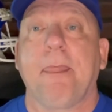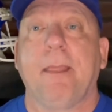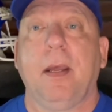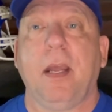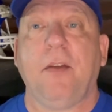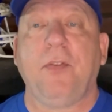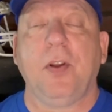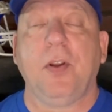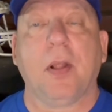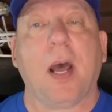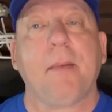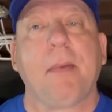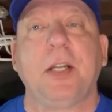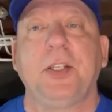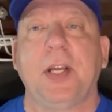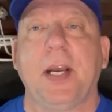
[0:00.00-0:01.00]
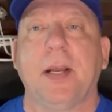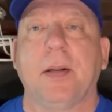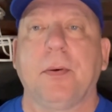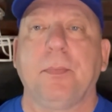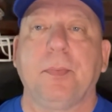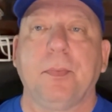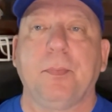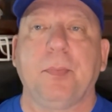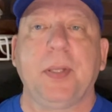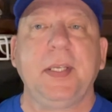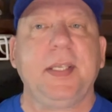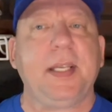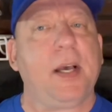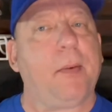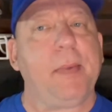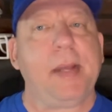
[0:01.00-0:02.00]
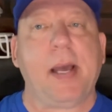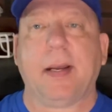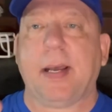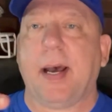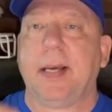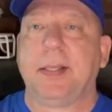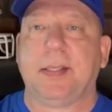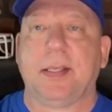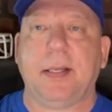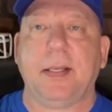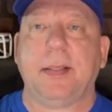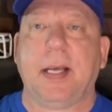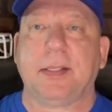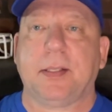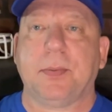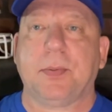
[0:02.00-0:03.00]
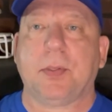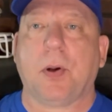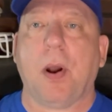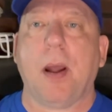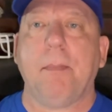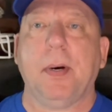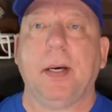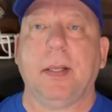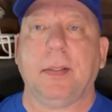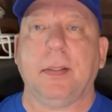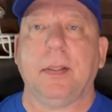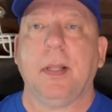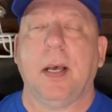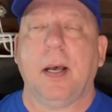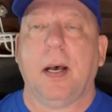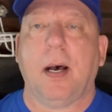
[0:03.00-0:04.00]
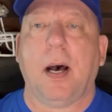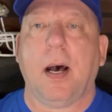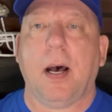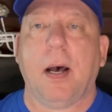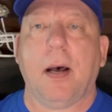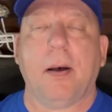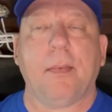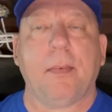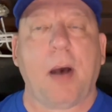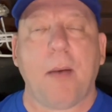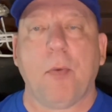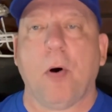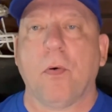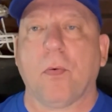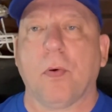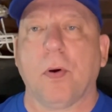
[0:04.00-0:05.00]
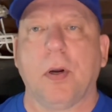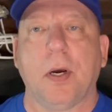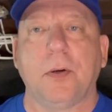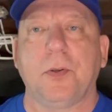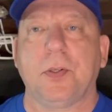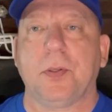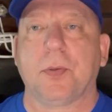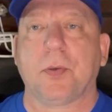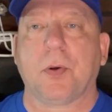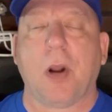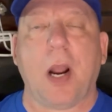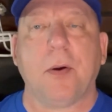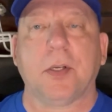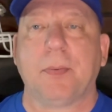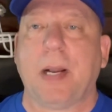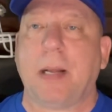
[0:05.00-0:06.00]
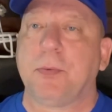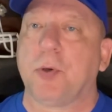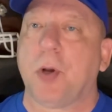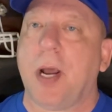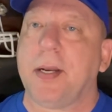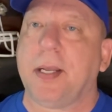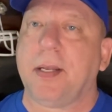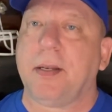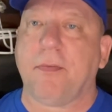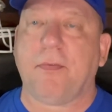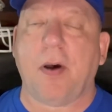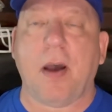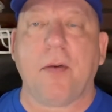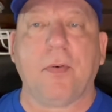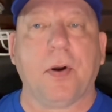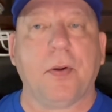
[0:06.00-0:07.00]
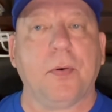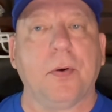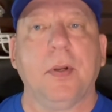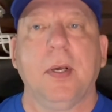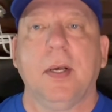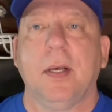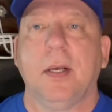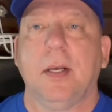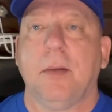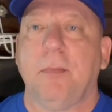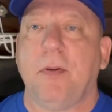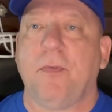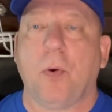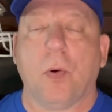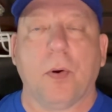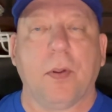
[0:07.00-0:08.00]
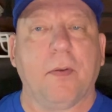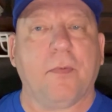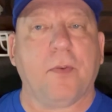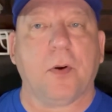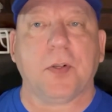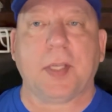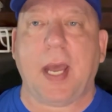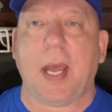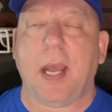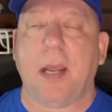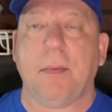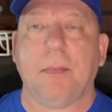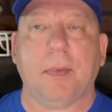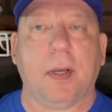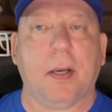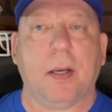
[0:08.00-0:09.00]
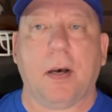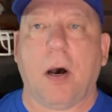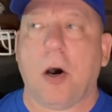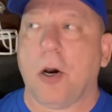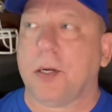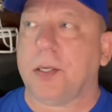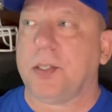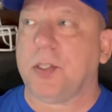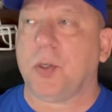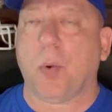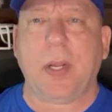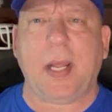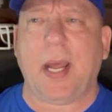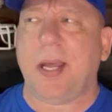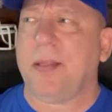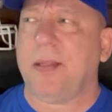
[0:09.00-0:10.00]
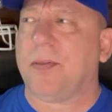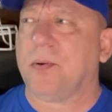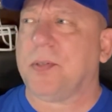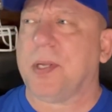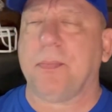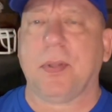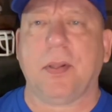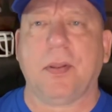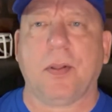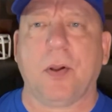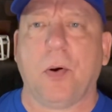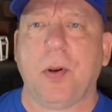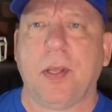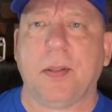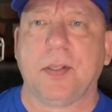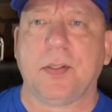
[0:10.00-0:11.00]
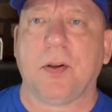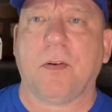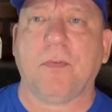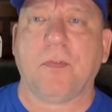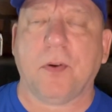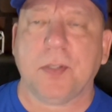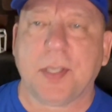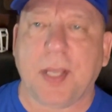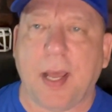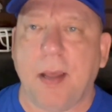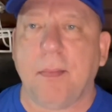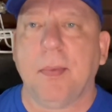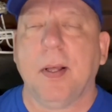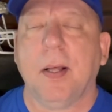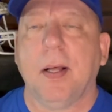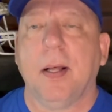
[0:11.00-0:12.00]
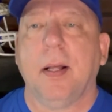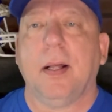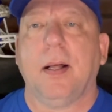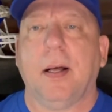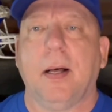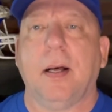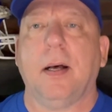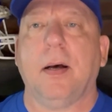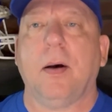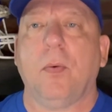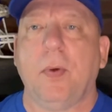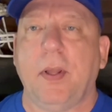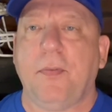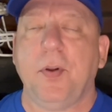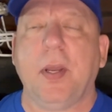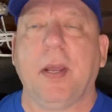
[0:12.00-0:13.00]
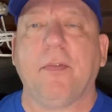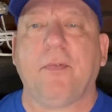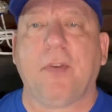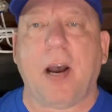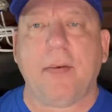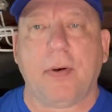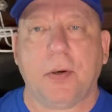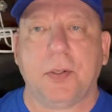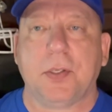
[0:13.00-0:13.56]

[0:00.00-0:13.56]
If you like my channel, please help me out, guys, and hit that subscribe button. I'm over 100 subscribers, but I'm trying to get to 500 before the first game, August 28th or something. 30th is our first game. If you get 500